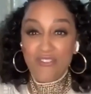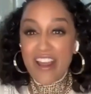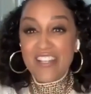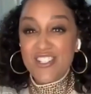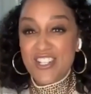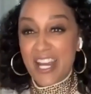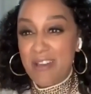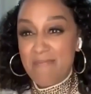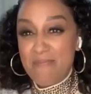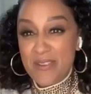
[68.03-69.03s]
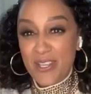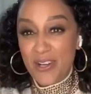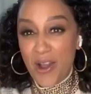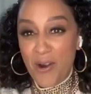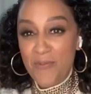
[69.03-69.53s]
friendship,
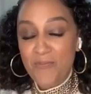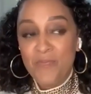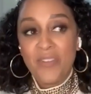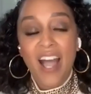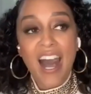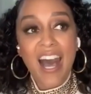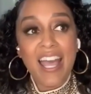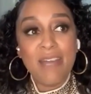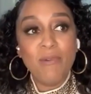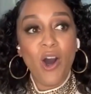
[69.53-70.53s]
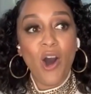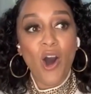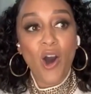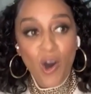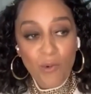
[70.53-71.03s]
you know? I'm
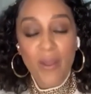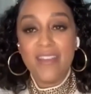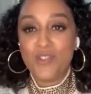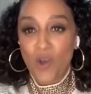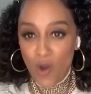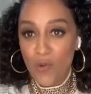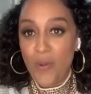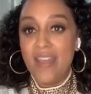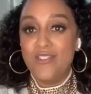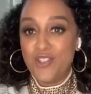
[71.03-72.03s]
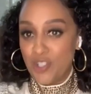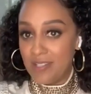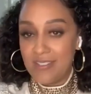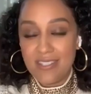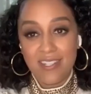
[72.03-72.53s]
always
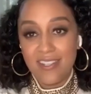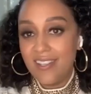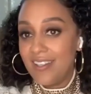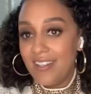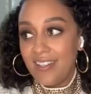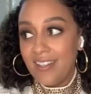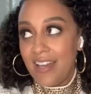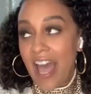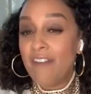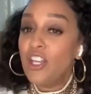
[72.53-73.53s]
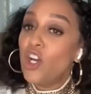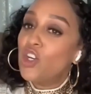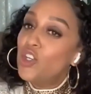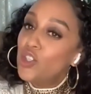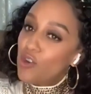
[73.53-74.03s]
just having a
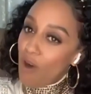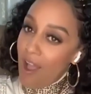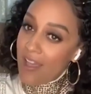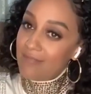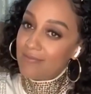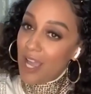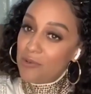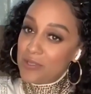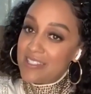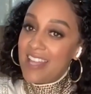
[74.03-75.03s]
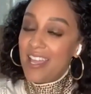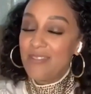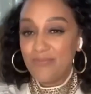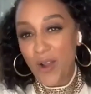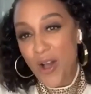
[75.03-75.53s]
good cry, I would
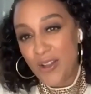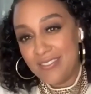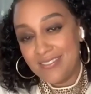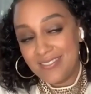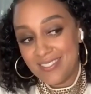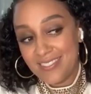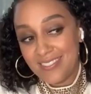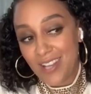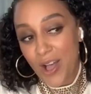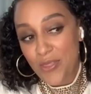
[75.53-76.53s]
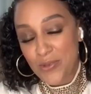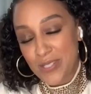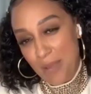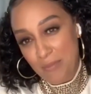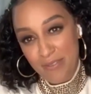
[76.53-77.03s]
say, on
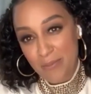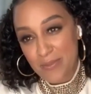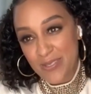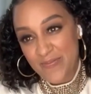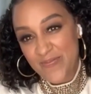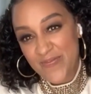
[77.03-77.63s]
those type of films.